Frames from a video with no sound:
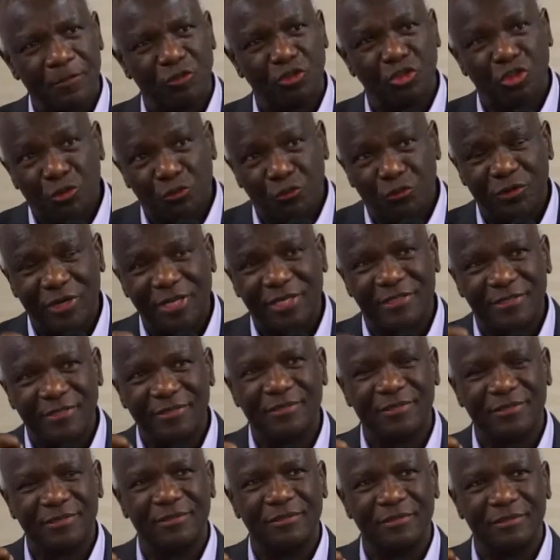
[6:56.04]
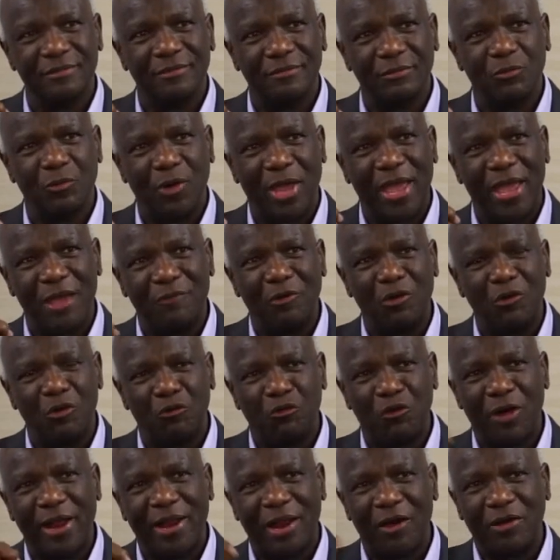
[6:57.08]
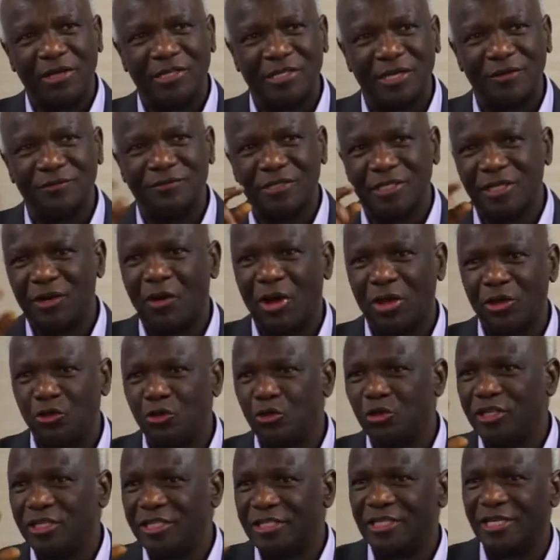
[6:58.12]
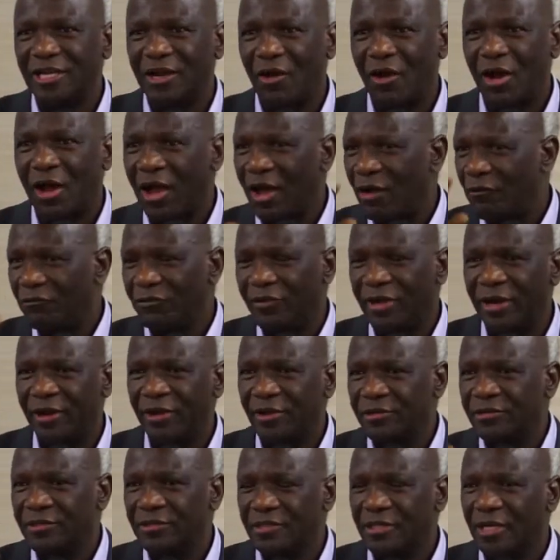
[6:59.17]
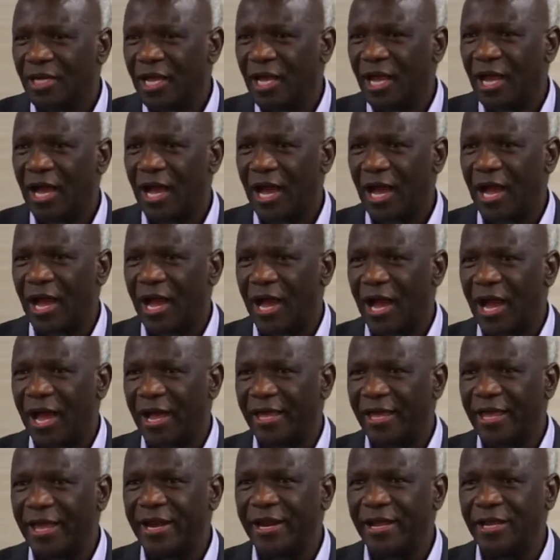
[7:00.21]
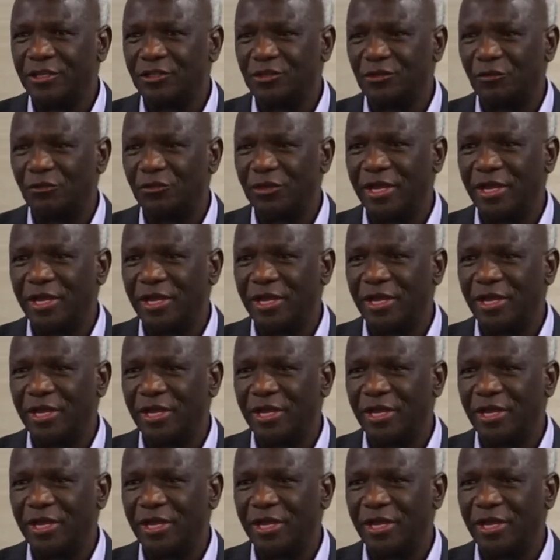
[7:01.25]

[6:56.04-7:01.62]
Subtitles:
Difference, wherever we find ourselves in our units, in our various areas of